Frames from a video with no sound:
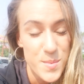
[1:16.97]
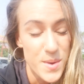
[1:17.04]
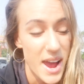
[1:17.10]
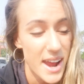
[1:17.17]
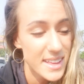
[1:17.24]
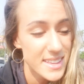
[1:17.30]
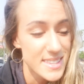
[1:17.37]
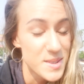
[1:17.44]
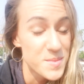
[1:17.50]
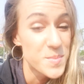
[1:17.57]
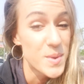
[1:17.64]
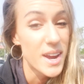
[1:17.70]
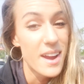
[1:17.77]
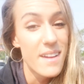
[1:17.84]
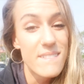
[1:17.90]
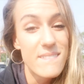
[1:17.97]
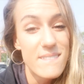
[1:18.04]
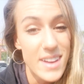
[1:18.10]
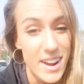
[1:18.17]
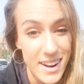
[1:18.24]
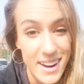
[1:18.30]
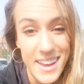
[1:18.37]
We're heading somewhere
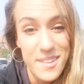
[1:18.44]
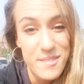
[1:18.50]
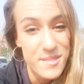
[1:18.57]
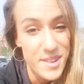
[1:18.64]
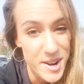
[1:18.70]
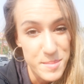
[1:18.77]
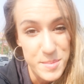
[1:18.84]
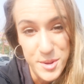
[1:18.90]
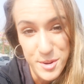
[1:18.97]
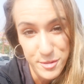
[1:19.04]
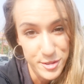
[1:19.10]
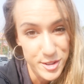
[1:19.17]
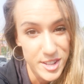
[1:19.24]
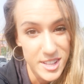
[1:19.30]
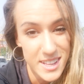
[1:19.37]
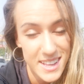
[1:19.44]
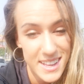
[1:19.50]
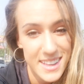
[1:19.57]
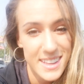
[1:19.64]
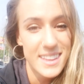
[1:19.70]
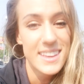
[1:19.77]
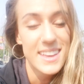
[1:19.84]
very, very beautiful,
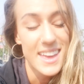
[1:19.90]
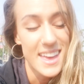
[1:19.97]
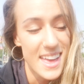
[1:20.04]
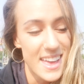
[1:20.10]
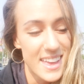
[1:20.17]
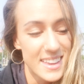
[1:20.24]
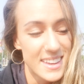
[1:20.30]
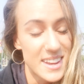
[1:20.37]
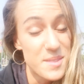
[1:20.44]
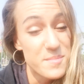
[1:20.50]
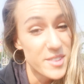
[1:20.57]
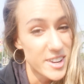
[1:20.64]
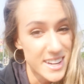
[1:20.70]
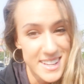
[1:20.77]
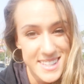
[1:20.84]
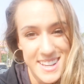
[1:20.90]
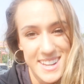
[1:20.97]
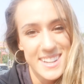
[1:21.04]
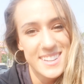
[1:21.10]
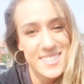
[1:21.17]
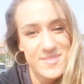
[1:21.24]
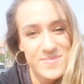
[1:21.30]
and I'm very
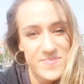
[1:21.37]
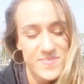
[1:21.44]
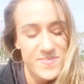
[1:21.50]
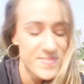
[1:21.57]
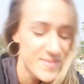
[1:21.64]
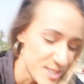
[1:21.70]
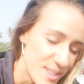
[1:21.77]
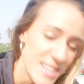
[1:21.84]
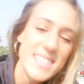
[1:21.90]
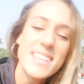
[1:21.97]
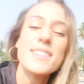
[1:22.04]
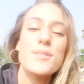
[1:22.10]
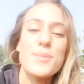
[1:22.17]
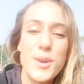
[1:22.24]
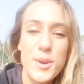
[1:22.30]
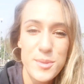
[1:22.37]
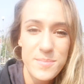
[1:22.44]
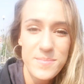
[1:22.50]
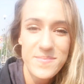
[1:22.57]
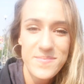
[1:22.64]
excited. So let's hit the road.